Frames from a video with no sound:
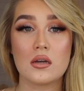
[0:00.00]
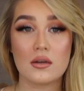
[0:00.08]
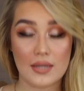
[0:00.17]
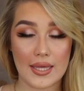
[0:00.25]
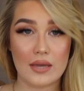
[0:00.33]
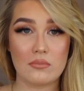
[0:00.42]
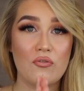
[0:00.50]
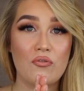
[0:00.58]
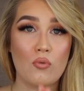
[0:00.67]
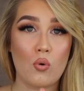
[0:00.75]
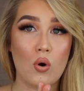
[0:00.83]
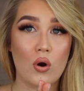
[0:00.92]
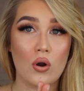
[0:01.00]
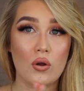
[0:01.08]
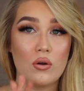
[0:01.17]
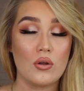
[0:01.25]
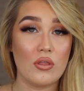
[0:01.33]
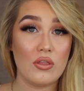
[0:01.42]
glam
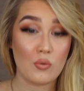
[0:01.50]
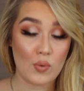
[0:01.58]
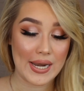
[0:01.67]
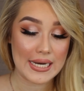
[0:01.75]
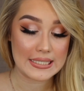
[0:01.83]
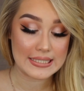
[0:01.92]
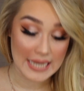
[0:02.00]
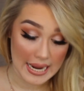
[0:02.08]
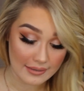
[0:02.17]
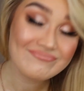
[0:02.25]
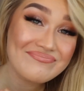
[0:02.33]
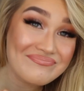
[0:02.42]
for the wedding day.